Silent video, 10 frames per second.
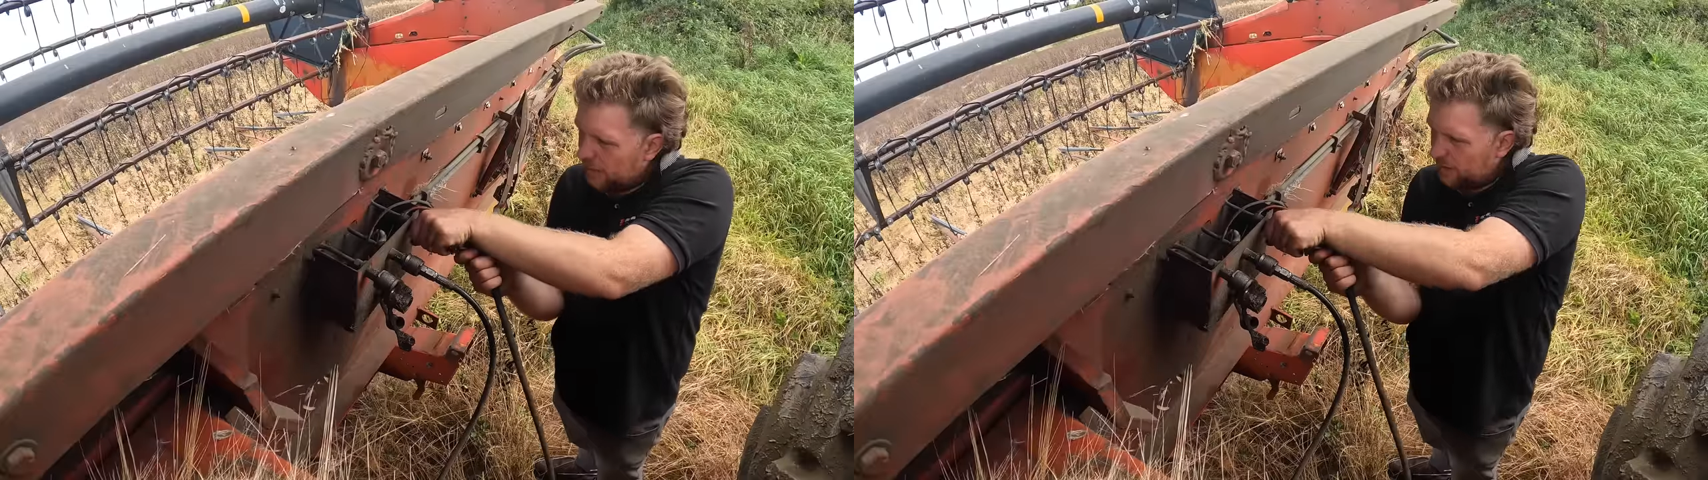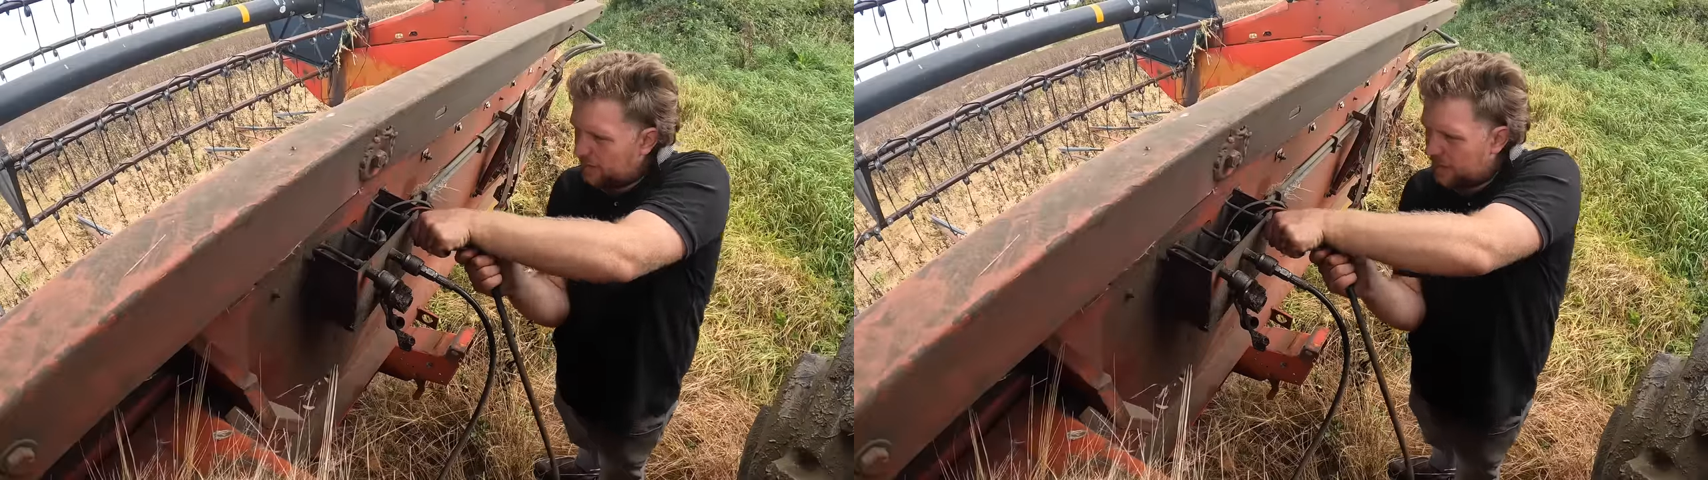
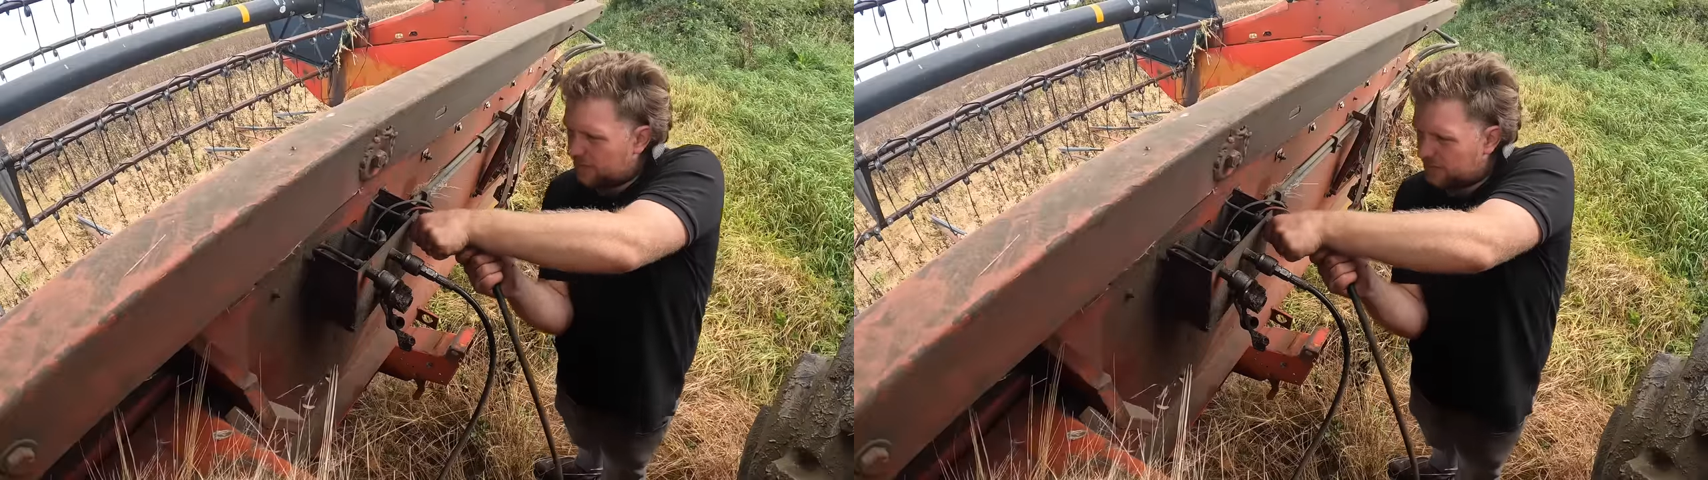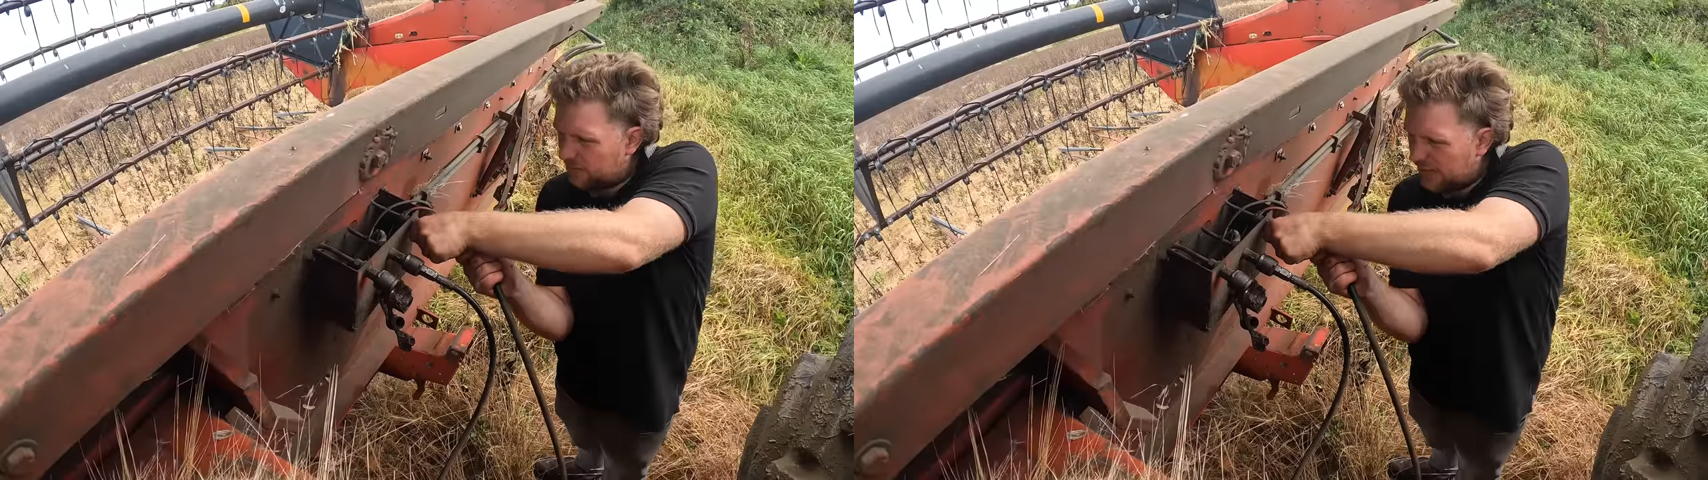pipe
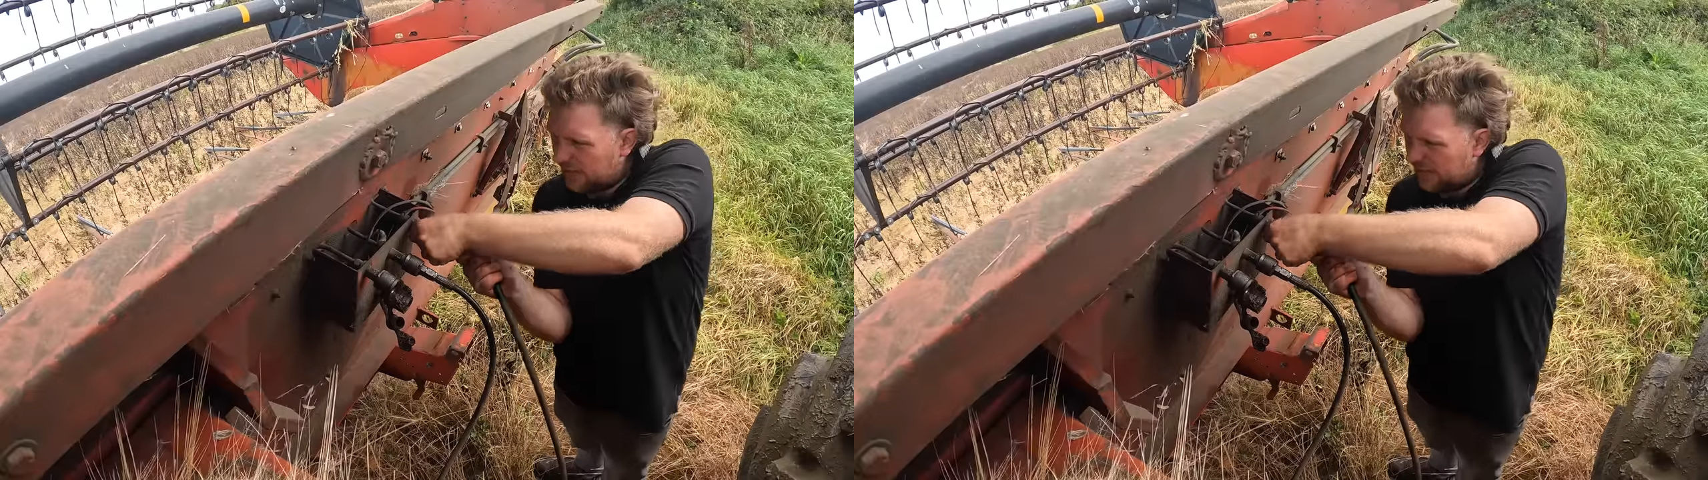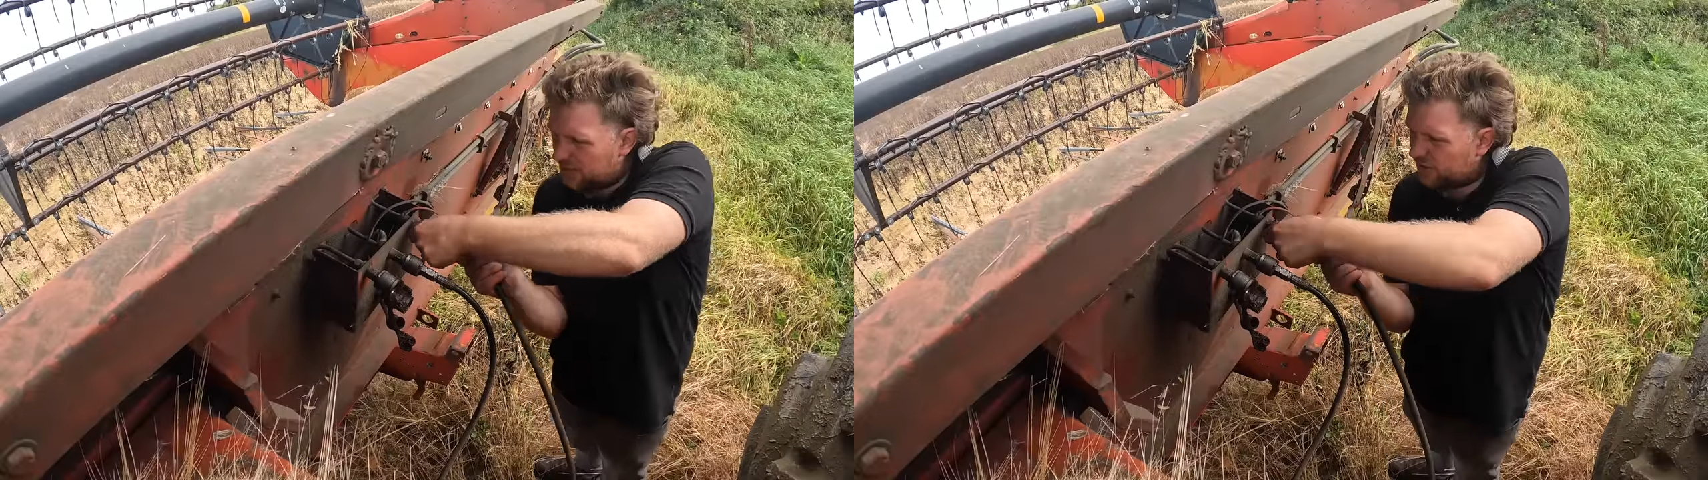is a
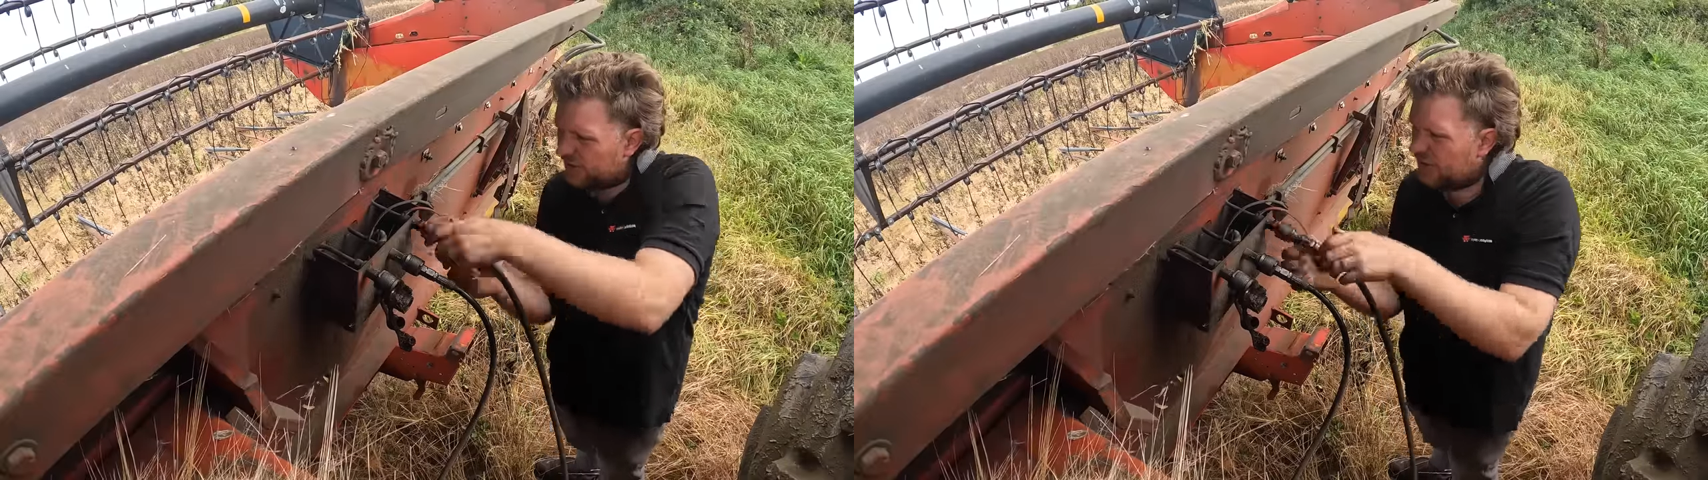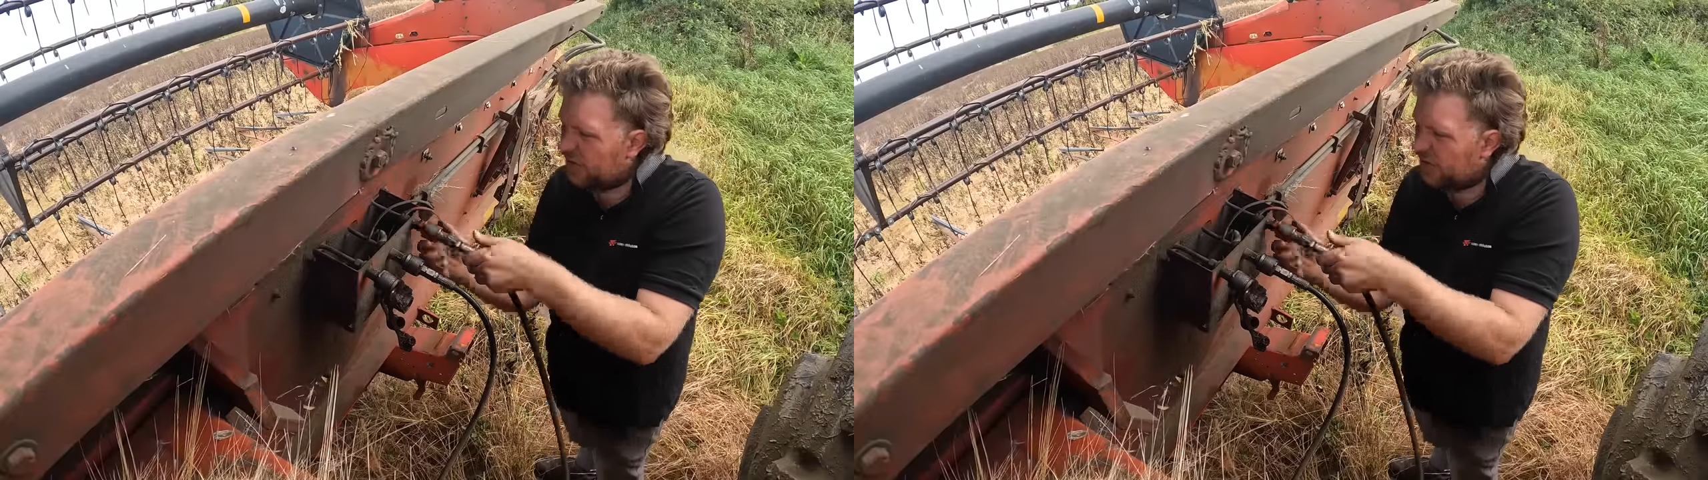right hand tread.